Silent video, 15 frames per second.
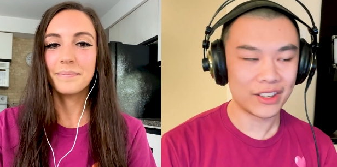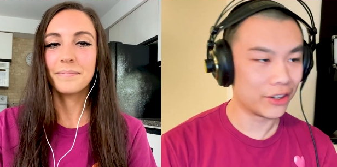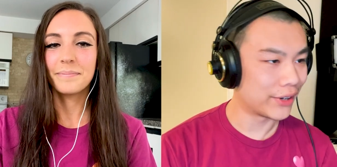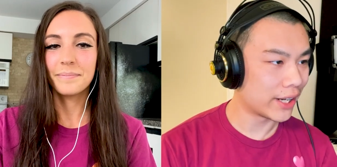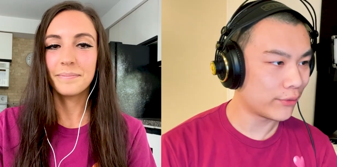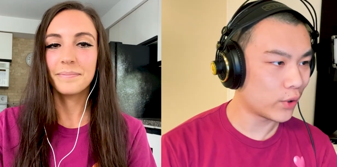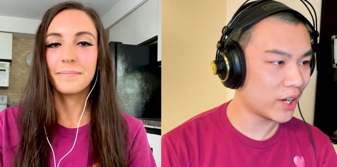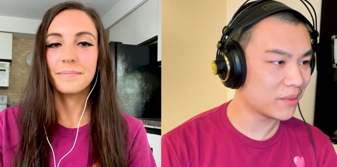Speaker 1: You
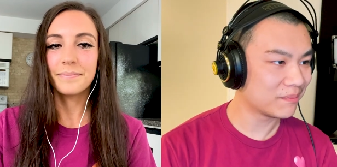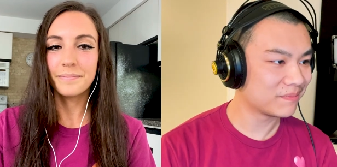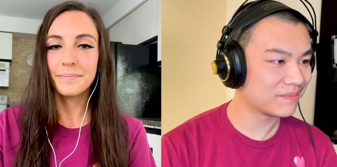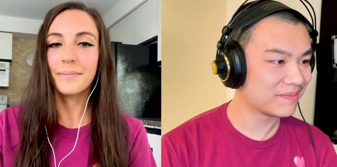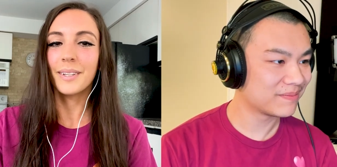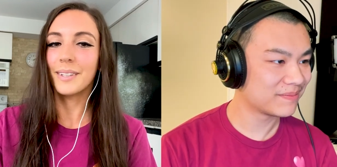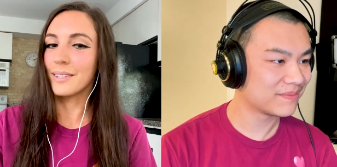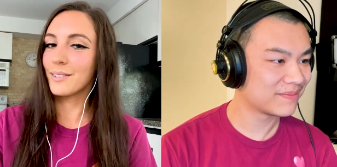ready for it?
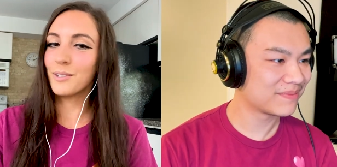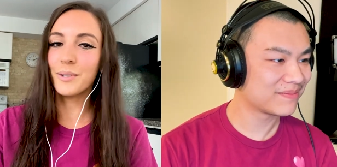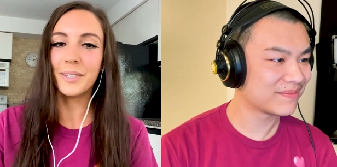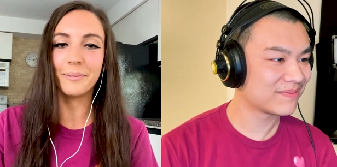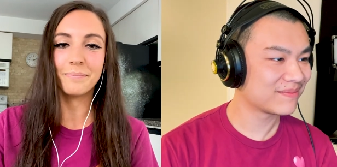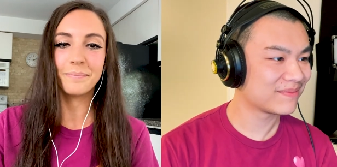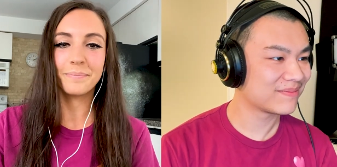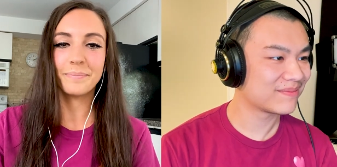Let's do
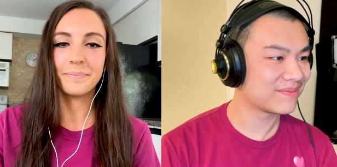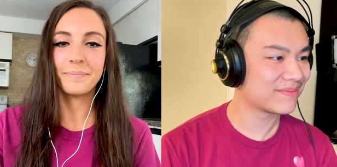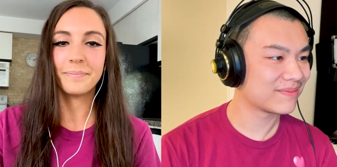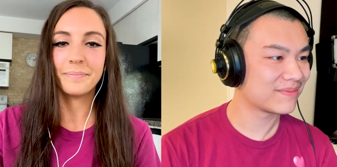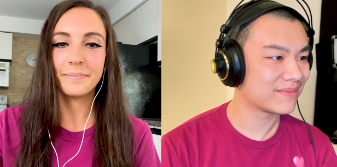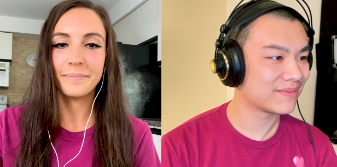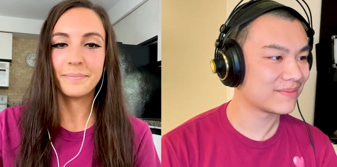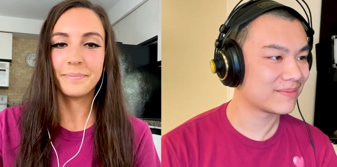it.
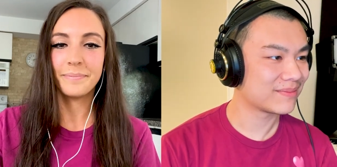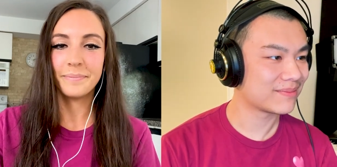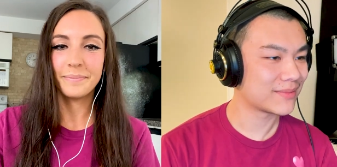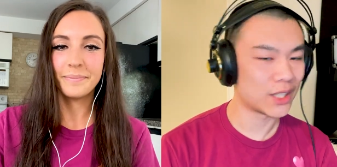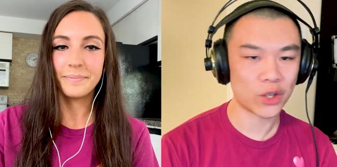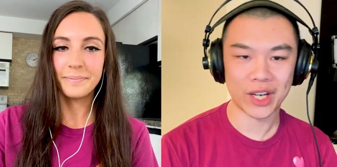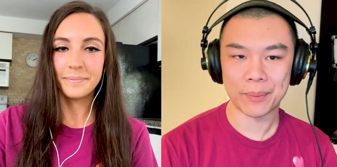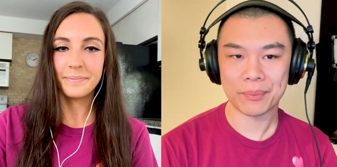
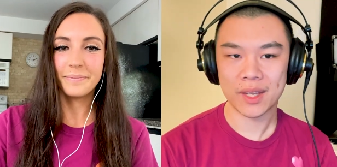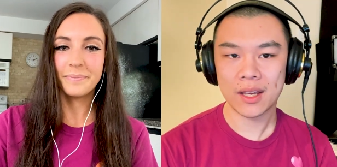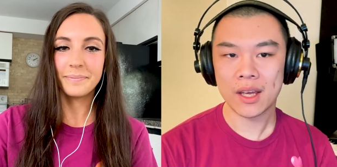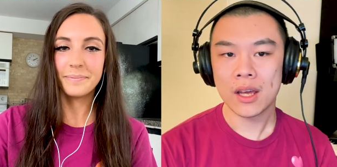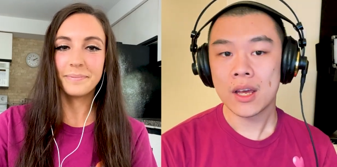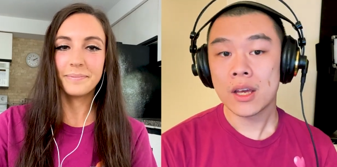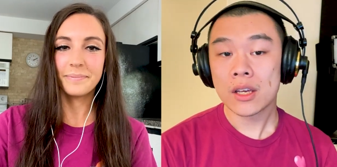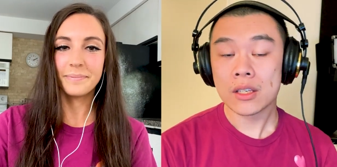Okay.
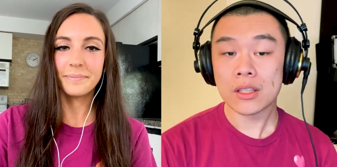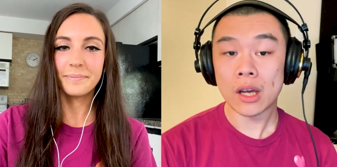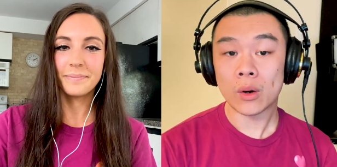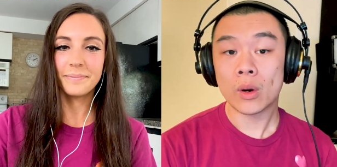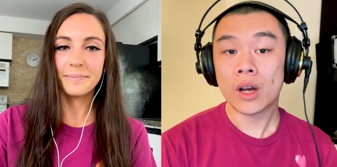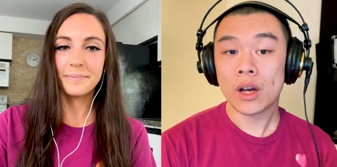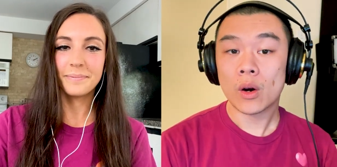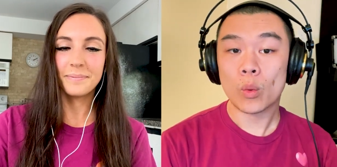
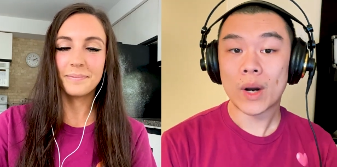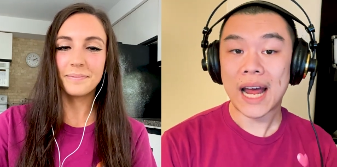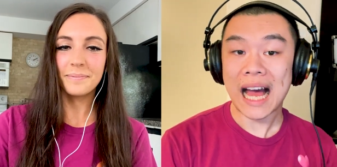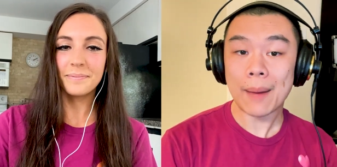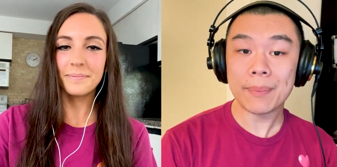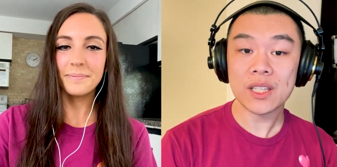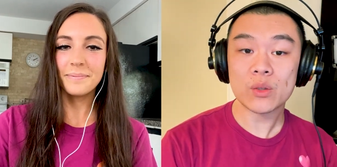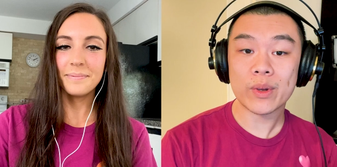So what
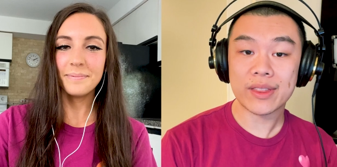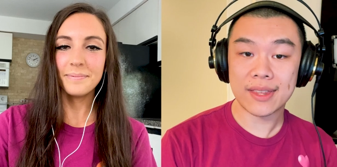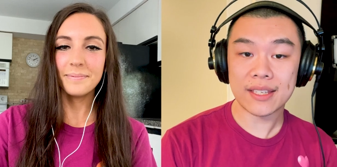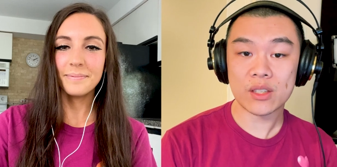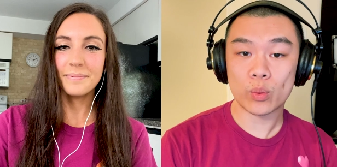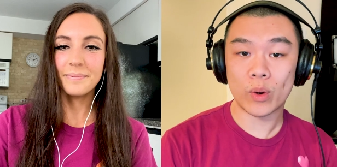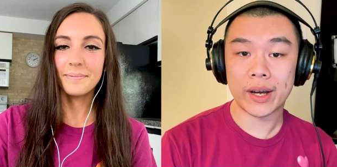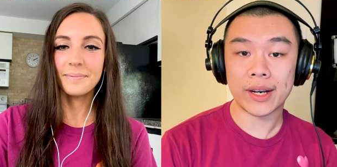happens with
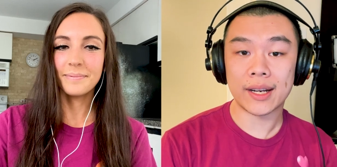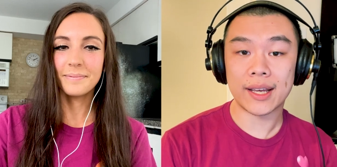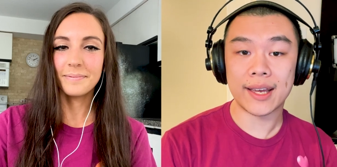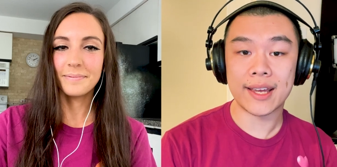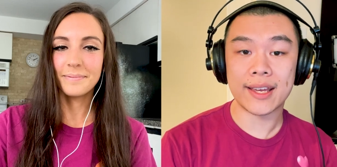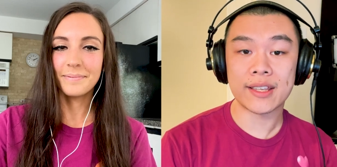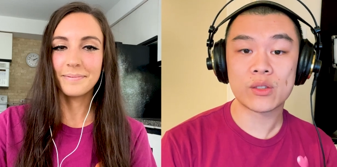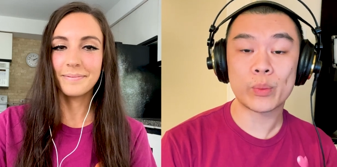this one
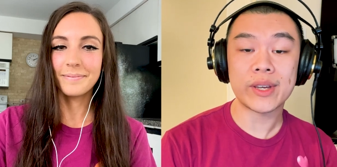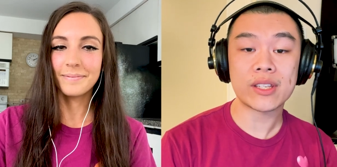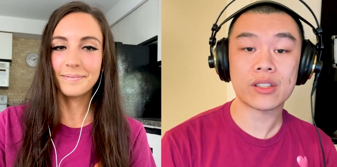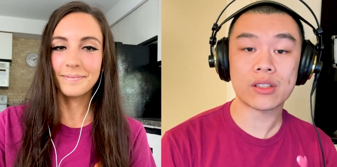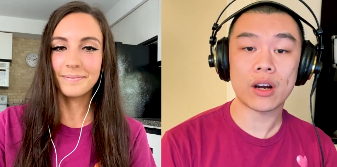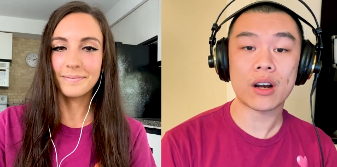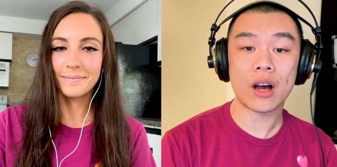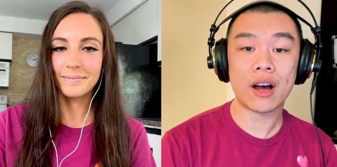is we
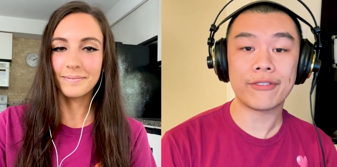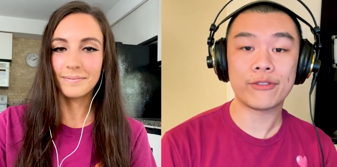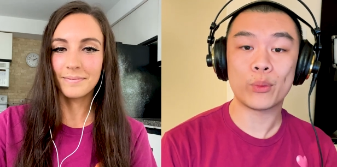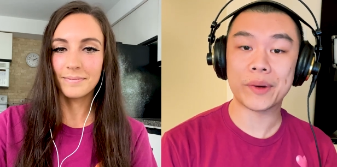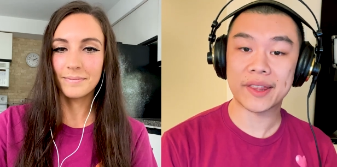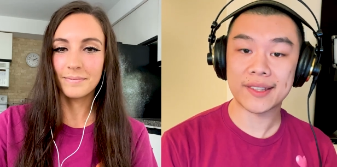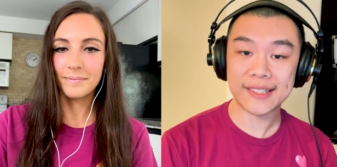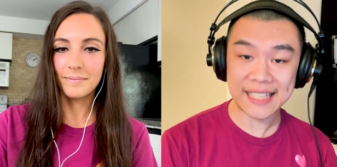start off
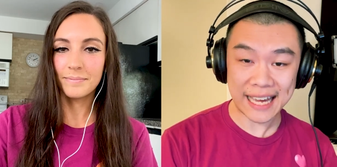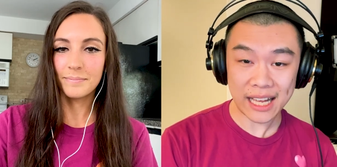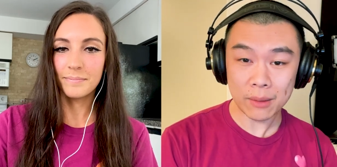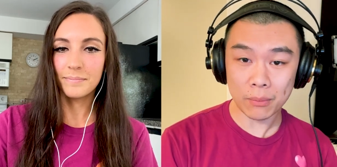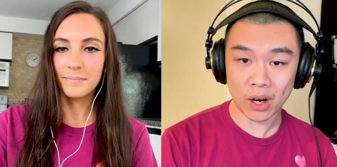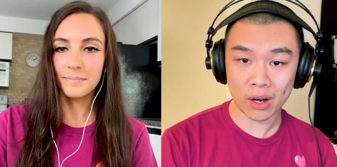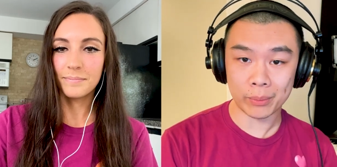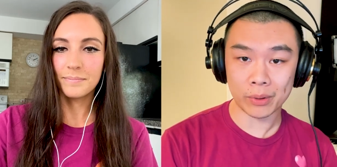with 10
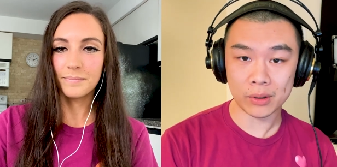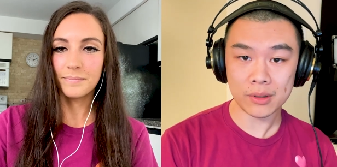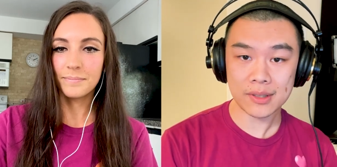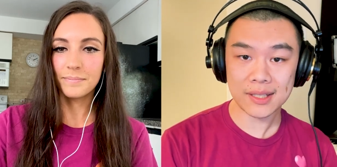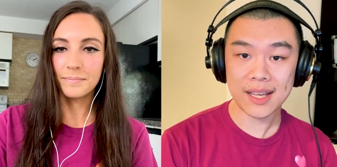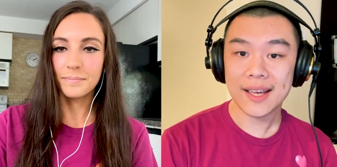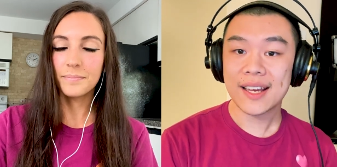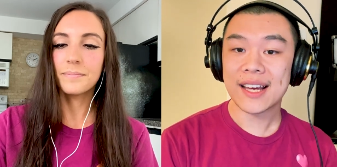
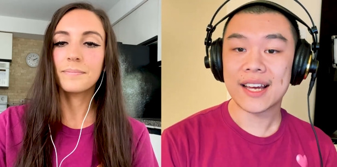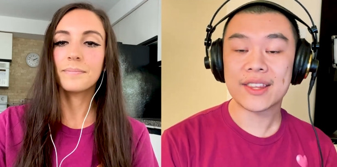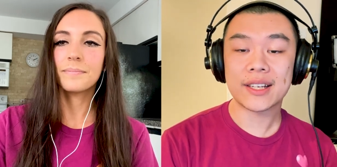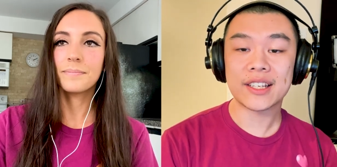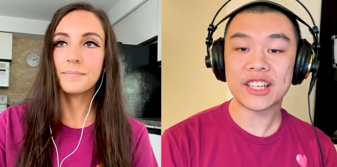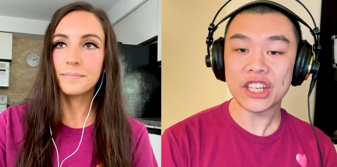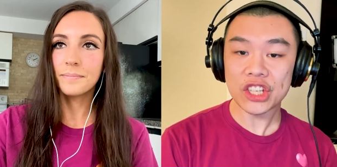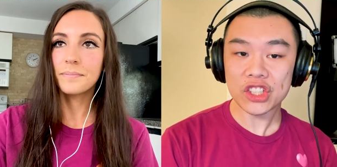marbles, and
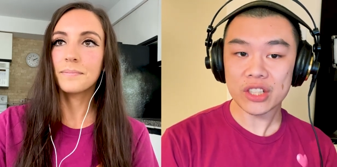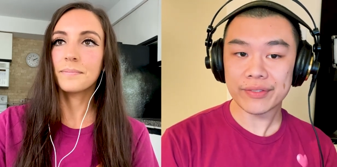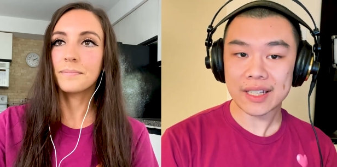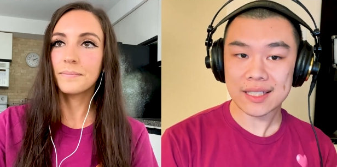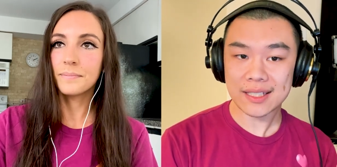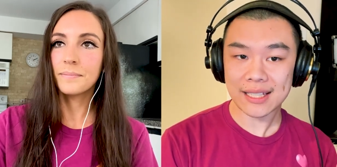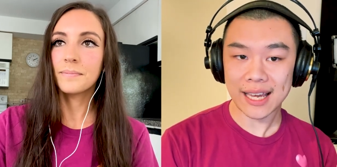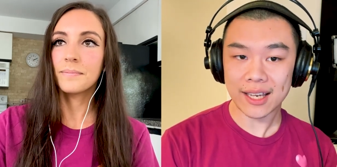then each of
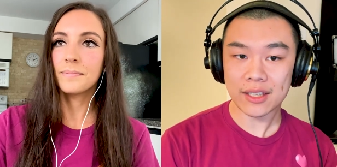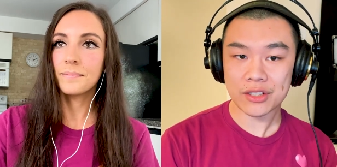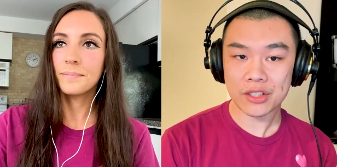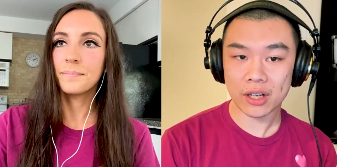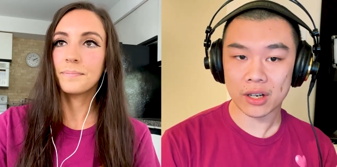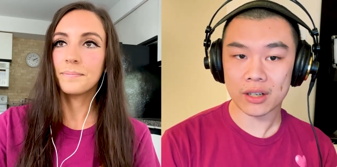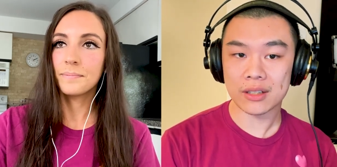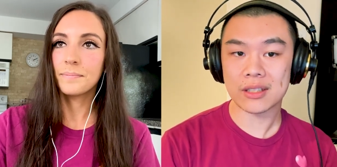us takes
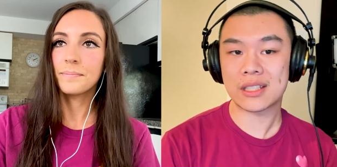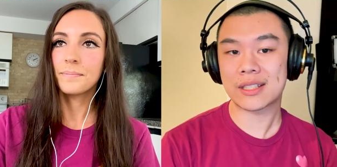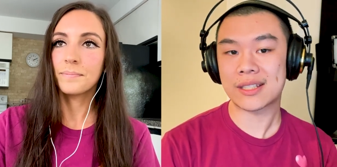turns